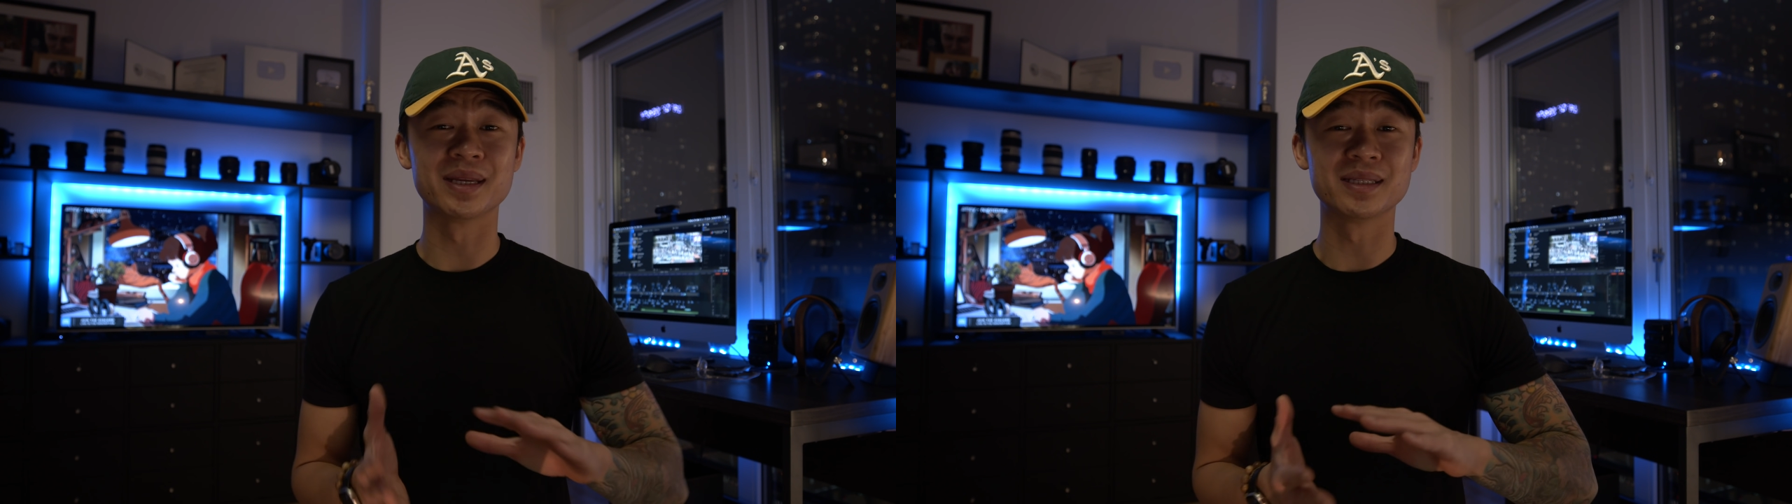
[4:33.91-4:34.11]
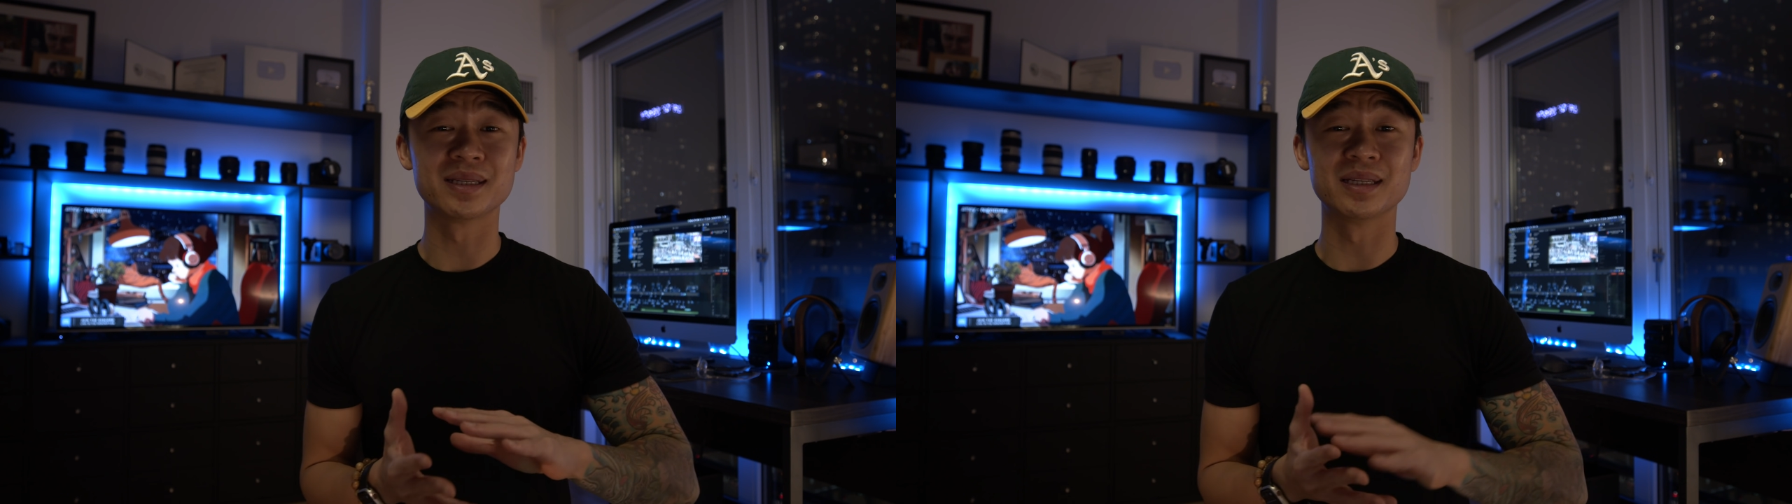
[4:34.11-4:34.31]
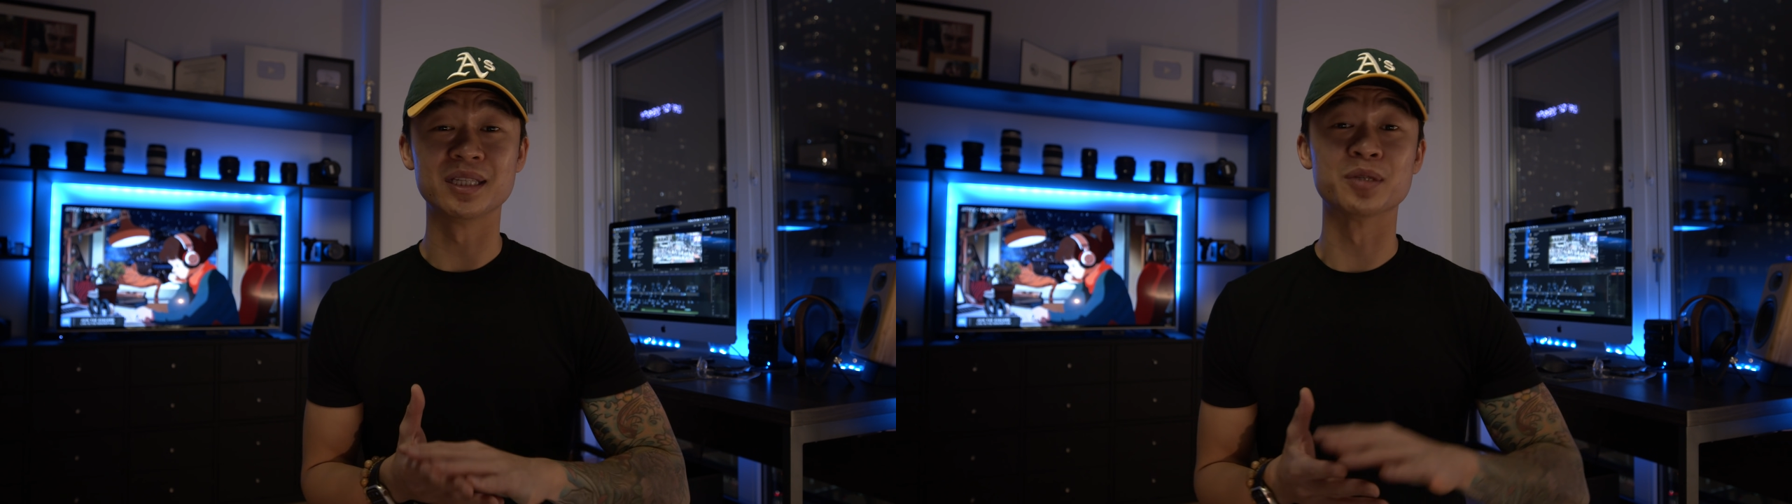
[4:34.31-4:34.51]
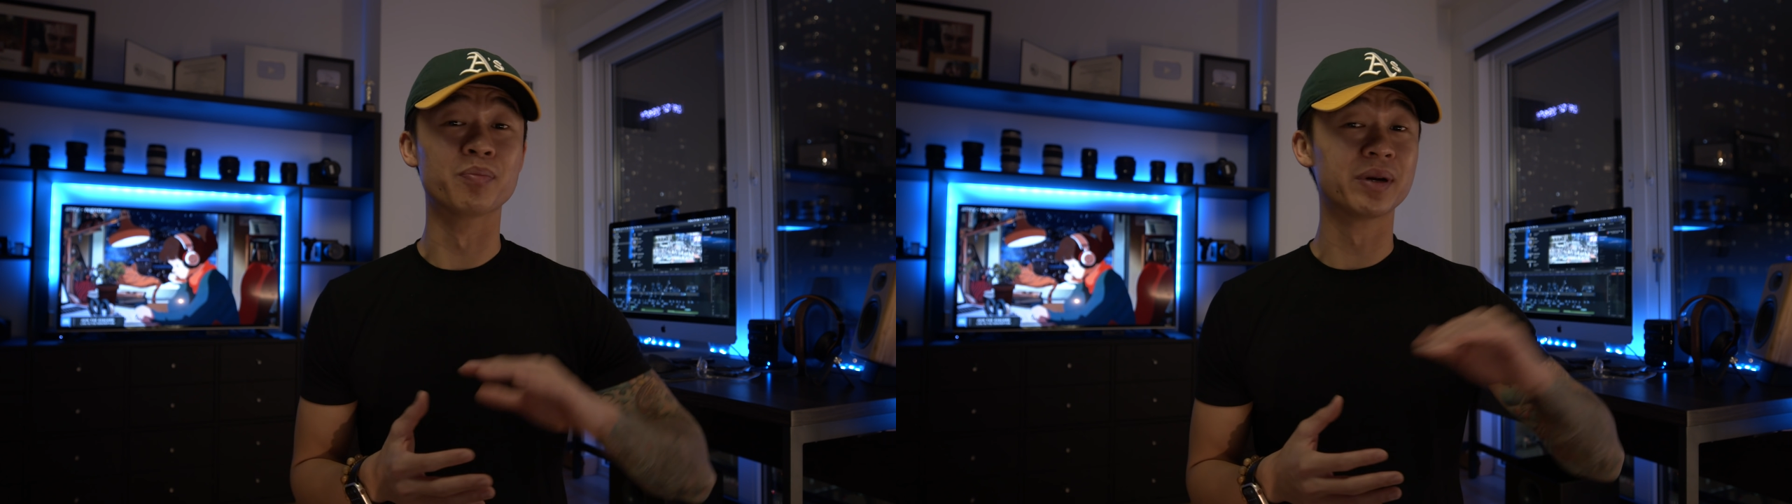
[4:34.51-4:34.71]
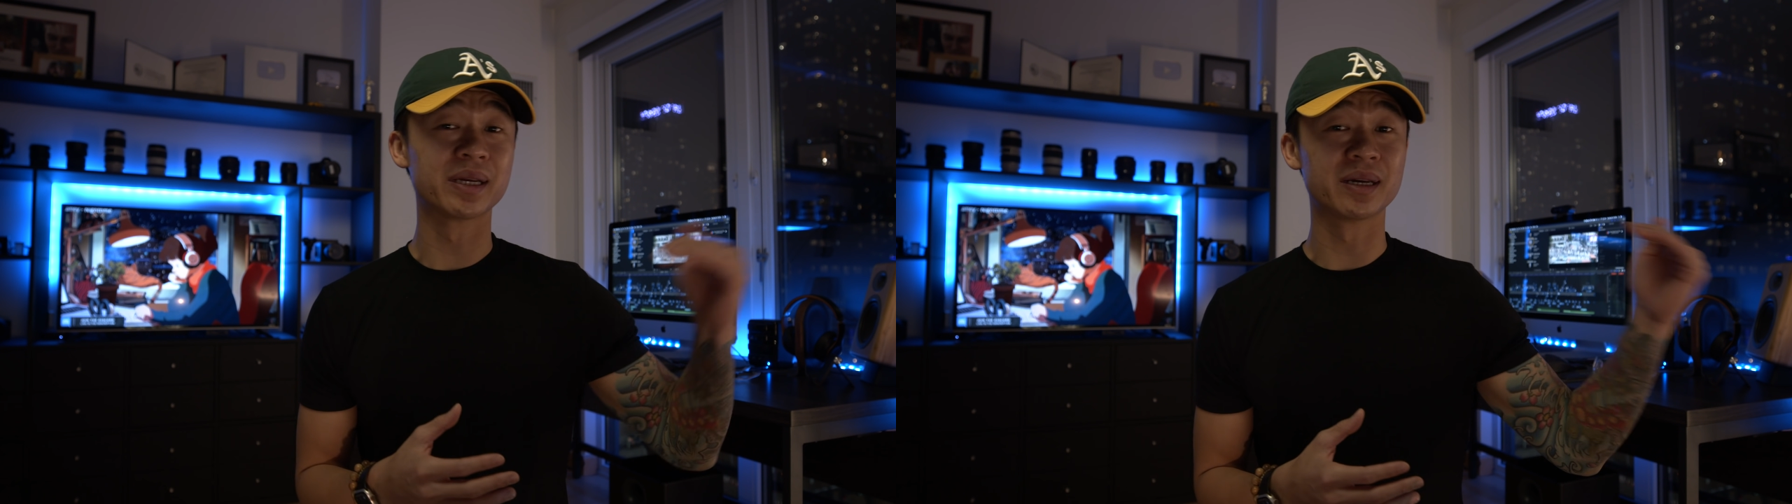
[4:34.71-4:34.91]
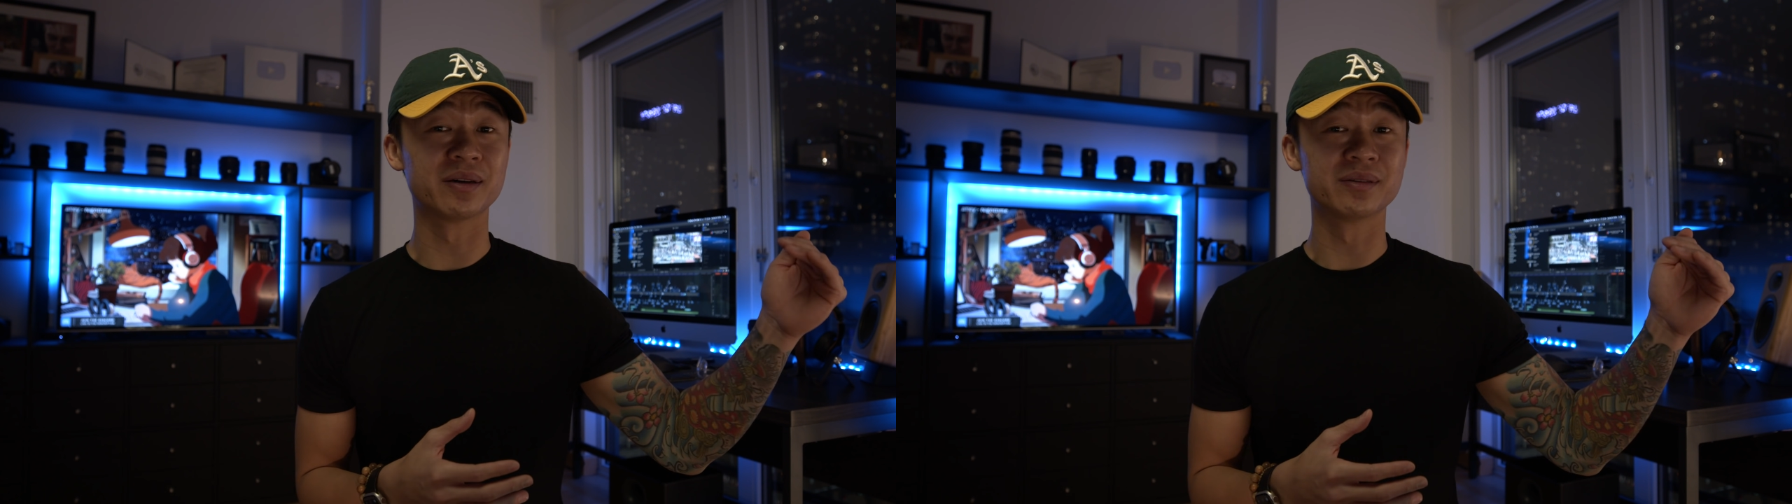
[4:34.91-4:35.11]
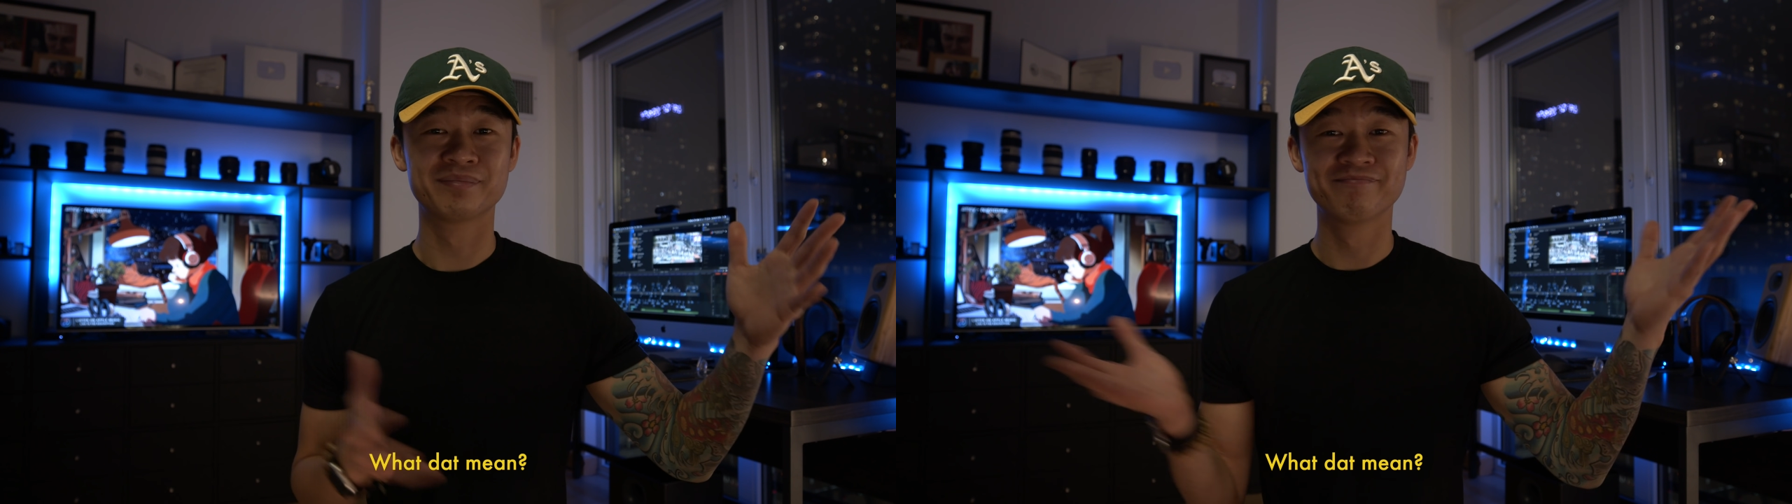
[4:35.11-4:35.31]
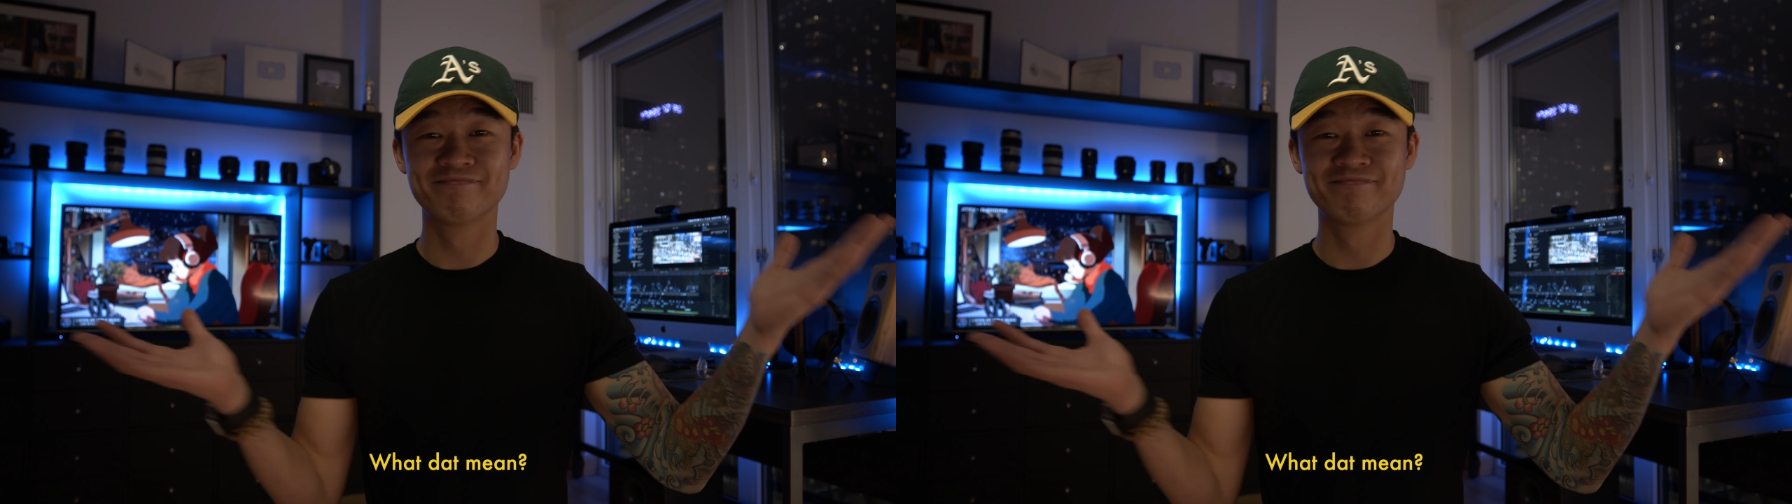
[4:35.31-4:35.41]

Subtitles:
they'd say it's brick out.